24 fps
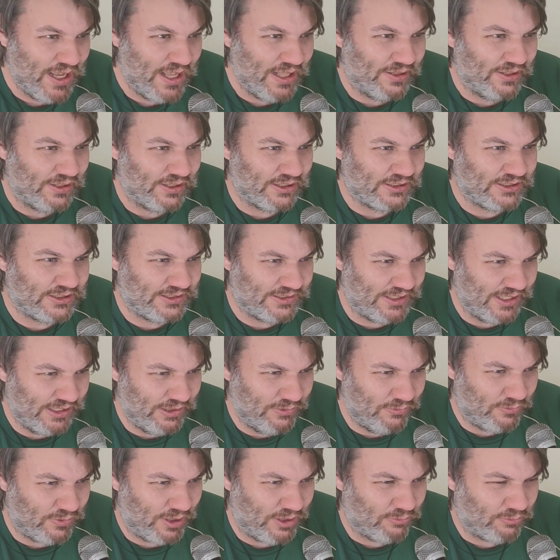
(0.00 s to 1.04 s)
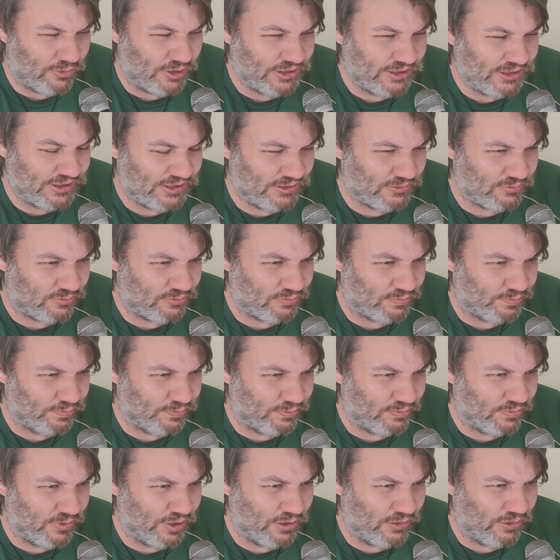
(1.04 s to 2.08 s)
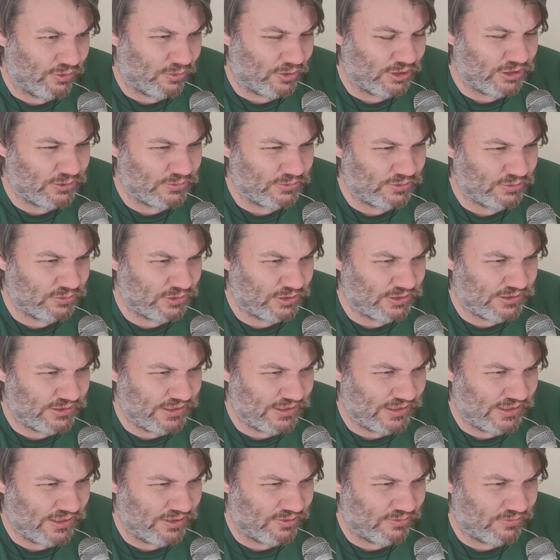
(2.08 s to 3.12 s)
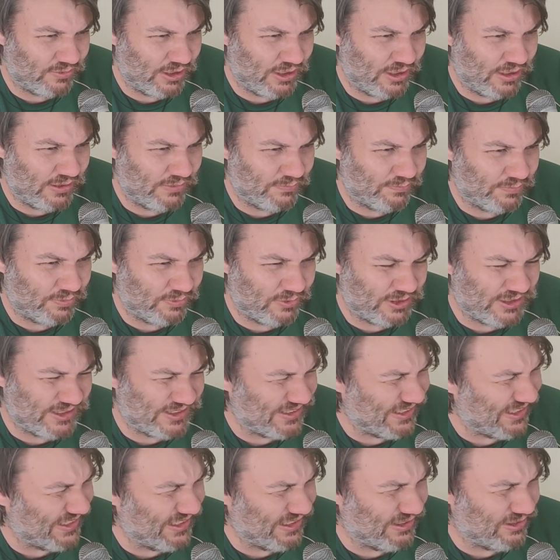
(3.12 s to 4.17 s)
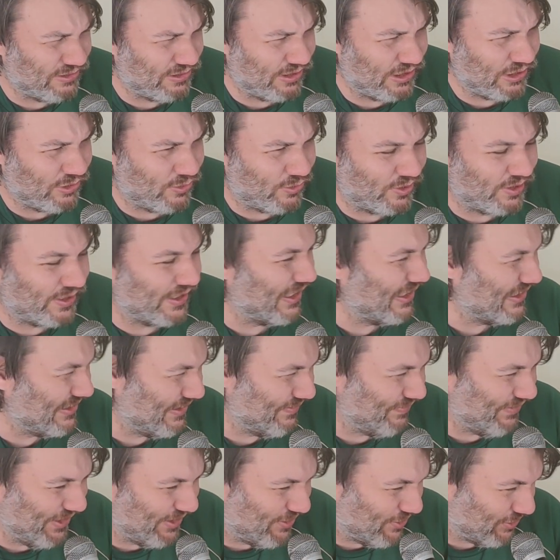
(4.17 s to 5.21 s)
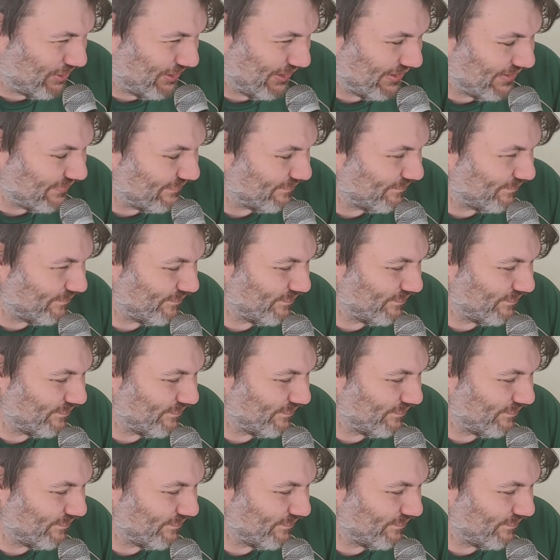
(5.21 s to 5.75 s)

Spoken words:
The second one was launched. It was I think they called it the ATV 30.